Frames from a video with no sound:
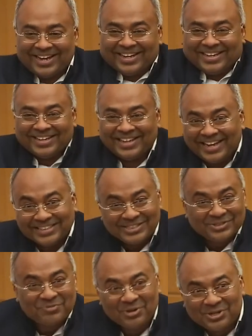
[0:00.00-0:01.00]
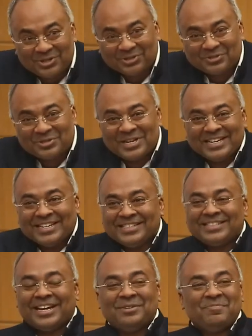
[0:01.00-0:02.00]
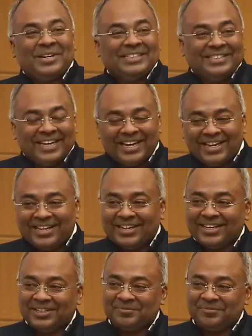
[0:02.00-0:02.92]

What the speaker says: I just wanted to start by saying